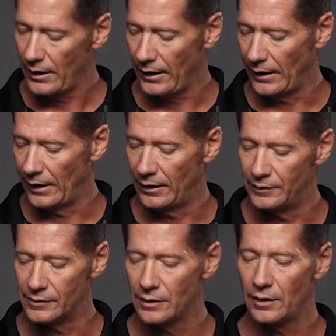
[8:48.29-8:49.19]

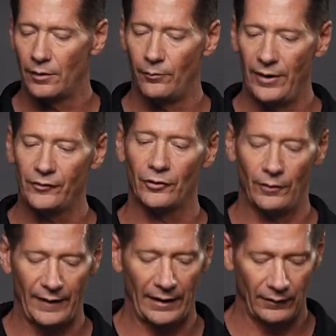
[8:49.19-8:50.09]
And basically
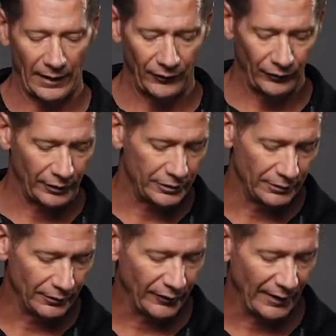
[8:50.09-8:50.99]
what that allows you to
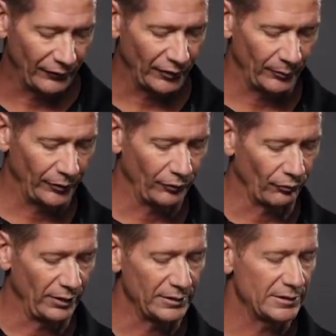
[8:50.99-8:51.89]
do is have something
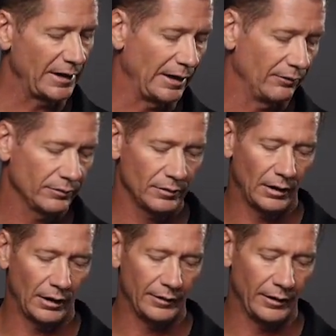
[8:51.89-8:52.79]
written down
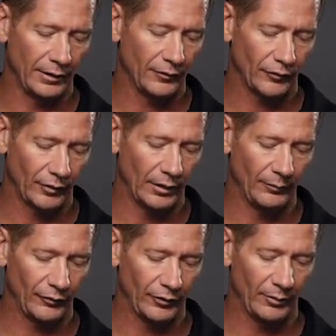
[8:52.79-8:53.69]
on here. So I'm
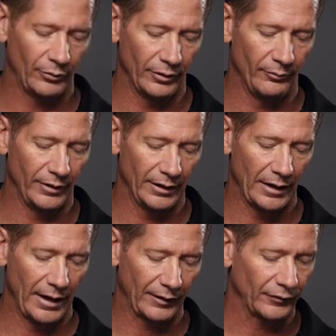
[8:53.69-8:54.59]
just going to put a
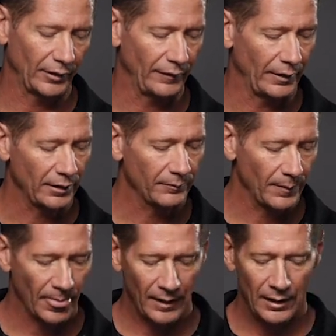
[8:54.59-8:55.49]
big X on there.
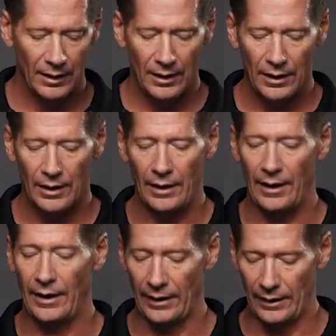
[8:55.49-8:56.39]

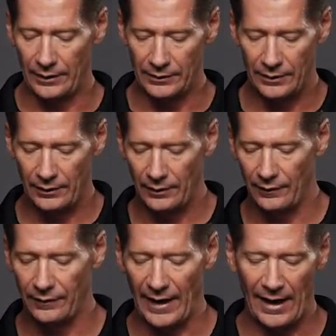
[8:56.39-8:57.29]
And
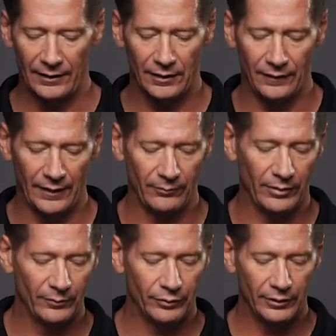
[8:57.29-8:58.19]
that can then
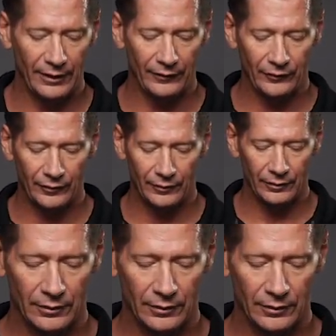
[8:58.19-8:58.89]
be placed